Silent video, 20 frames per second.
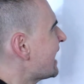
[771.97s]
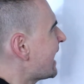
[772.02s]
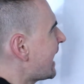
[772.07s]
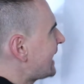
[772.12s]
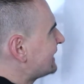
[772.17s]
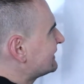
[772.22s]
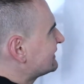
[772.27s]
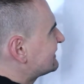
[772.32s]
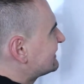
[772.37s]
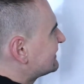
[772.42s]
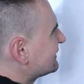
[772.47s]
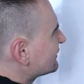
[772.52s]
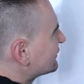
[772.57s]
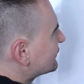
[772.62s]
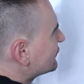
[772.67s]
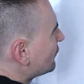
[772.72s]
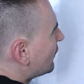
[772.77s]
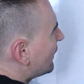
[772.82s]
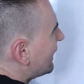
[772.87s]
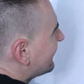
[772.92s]
And since
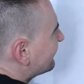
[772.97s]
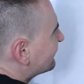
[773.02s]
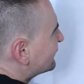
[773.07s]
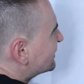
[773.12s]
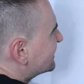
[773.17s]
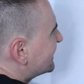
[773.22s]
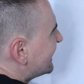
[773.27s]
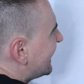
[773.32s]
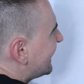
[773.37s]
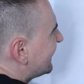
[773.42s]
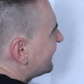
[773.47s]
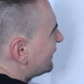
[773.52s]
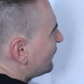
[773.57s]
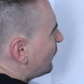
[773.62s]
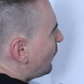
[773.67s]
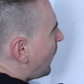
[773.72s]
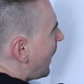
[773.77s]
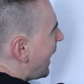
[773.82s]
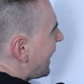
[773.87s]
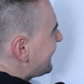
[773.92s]
you have
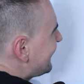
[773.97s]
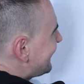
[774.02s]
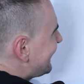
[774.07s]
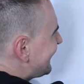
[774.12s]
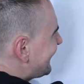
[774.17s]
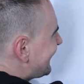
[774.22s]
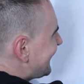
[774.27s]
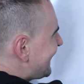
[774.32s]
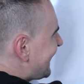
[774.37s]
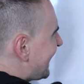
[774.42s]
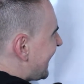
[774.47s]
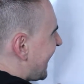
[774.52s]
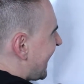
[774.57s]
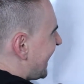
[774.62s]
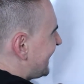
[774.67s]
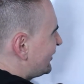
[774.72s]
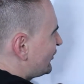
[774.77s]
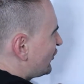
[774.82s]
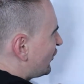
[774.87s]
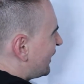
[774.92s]
ten y here
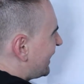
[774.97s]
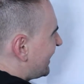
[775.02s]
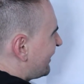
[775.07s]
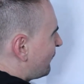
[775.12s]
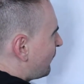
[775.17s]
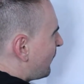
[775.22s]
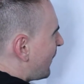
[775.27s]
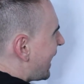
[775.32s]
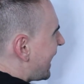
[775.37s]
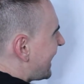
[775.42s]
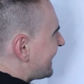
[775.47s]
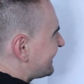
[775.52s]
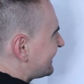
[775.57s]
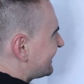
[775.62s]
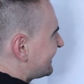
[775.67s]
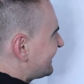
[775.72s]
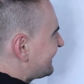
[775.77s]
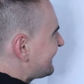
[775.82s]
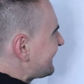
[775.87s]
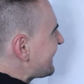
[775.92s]
and you have y
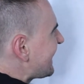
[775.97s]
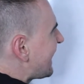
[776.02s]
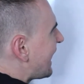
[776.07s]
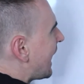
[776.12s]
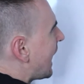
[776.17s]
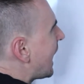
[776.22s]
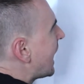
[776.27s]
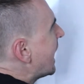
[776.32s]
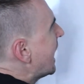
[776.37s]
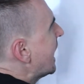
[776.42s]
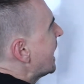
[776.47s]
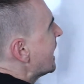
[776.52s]
here,